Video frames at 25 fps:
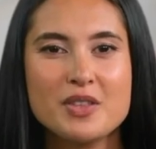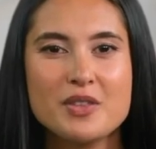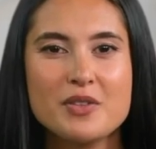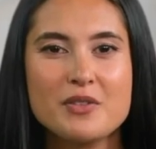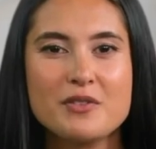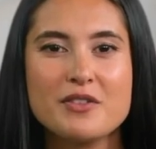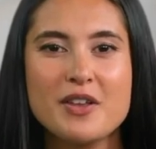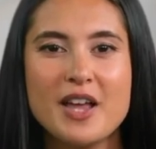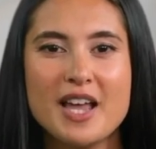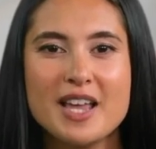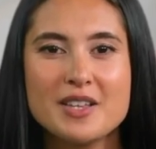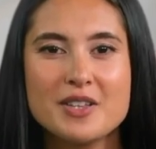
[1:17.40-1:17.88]

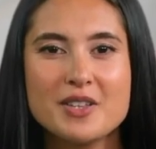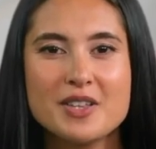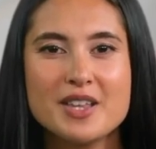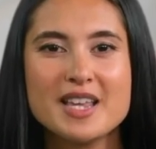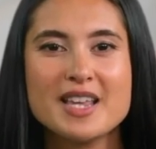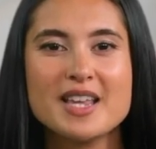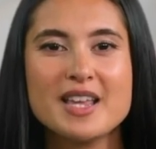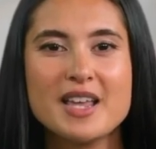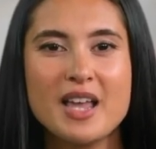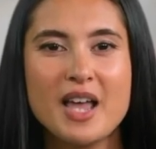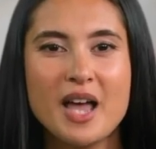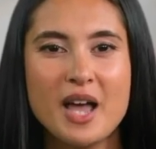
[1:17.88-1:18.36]

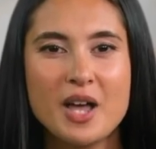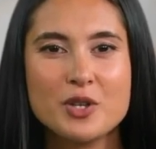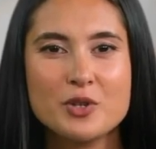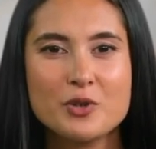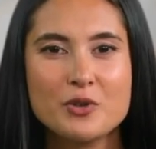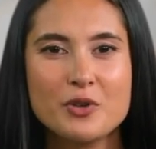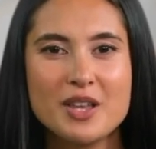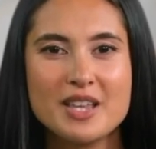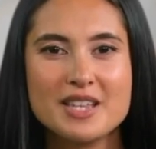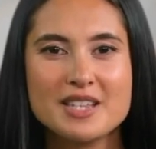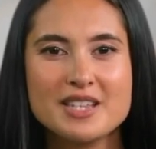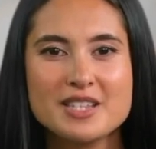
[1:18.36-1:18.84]
Finally,
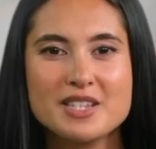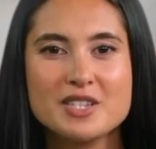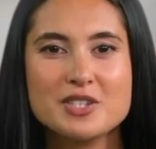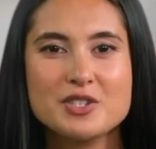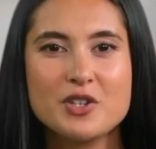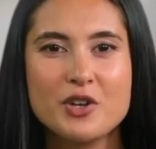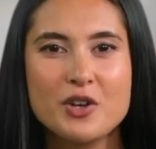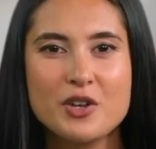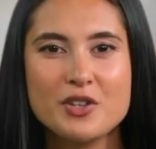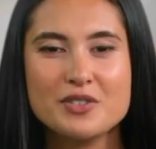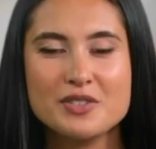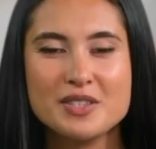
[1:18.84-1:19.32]
agree to the
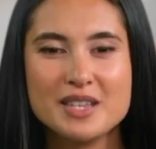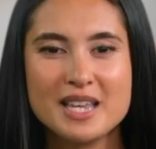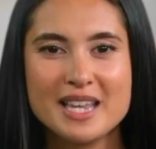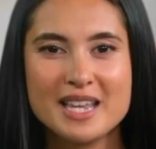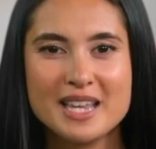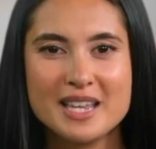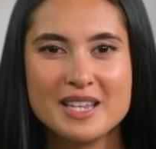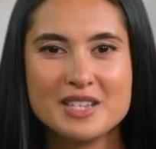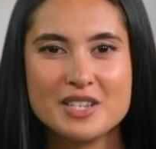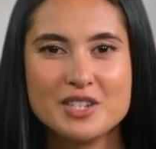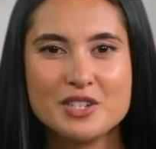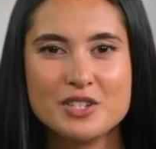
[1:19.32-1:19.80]
terms and
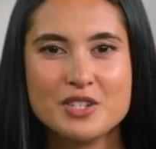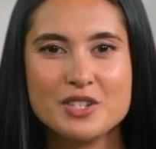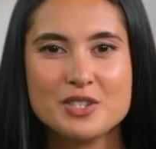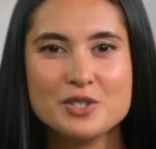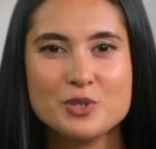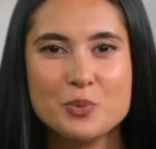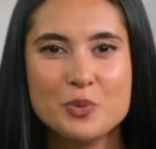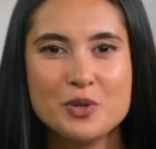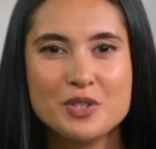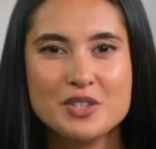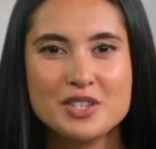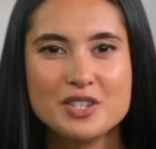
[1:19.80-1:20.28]

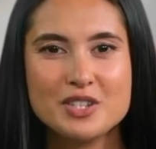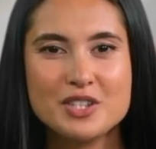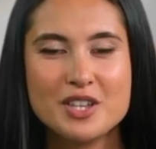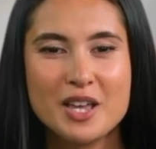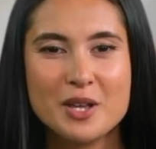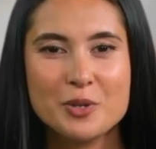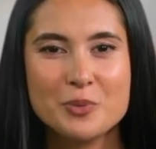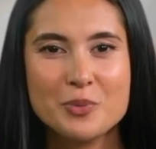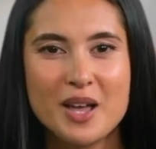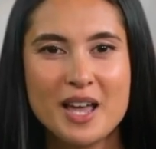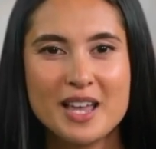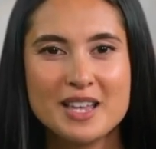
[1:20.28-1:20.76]
conditions with the
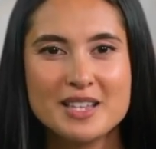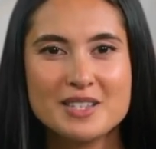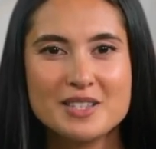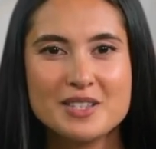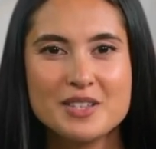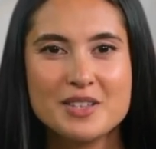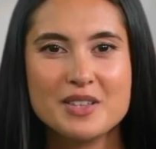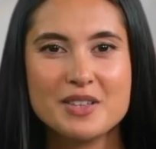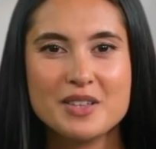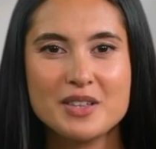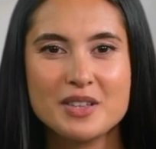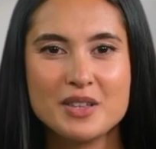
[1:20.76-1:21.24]
checkbox.
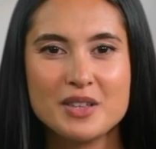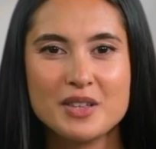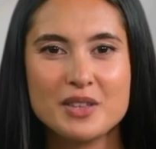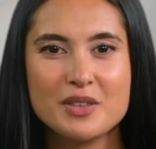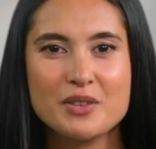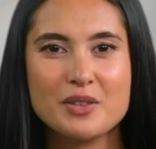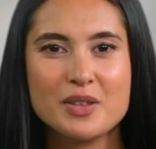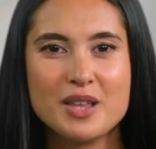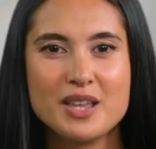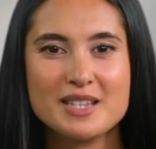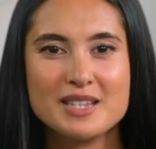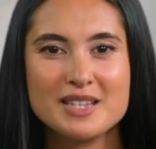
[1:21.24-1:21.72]

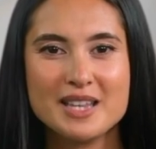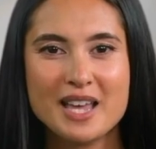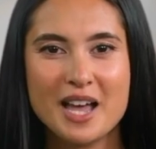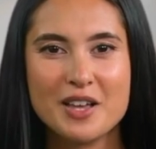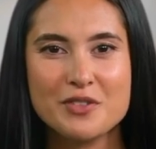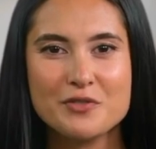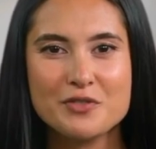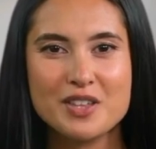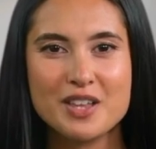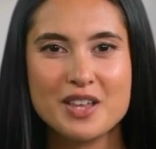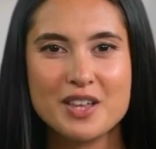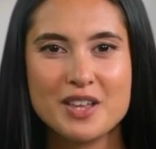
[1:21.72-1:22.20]
Then
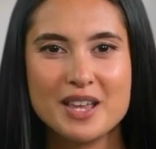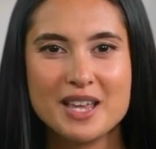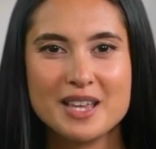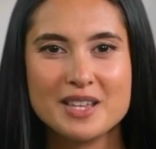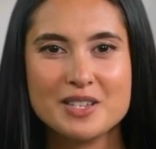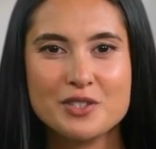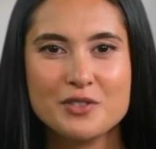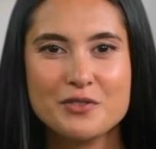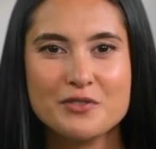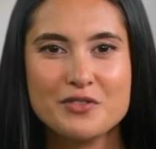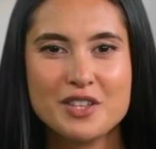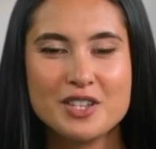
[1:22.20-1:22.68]
tap the Click
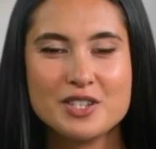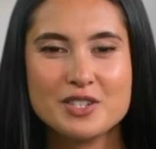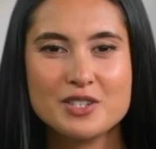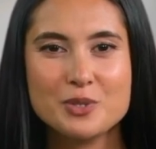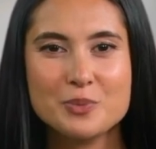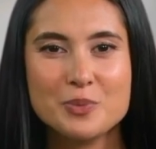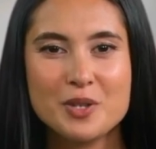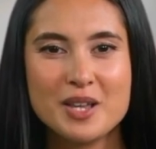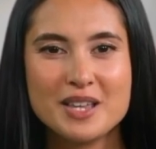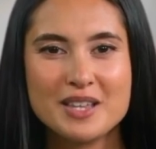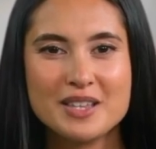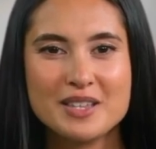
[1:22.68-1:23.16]
to Finish
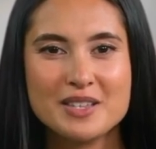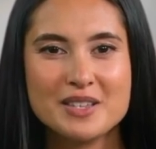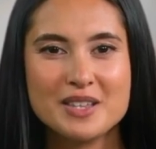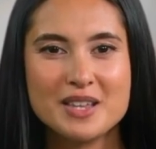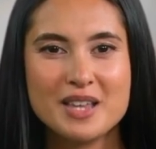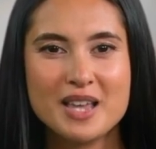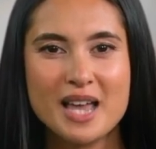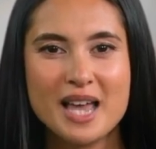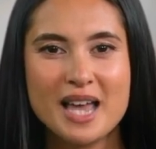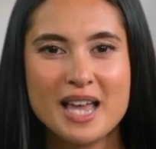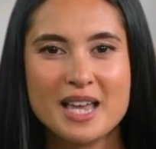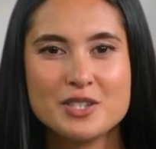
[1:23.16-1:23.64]
button,
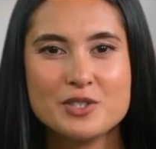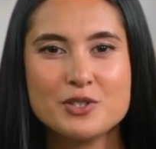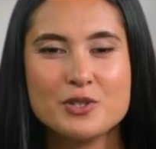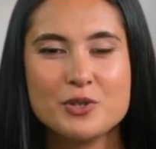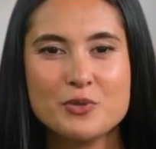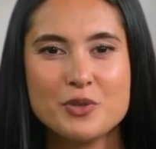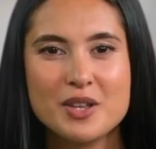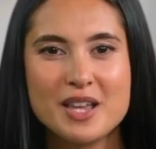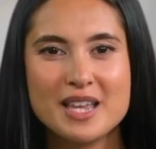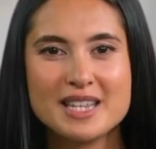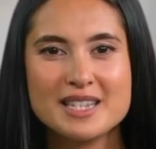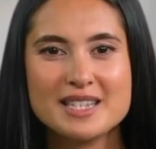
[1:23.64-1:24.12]
and you're
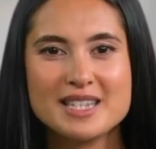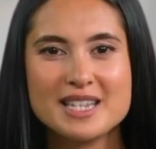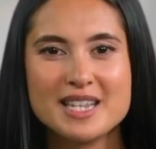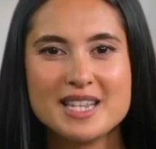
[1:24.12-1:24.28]
ready to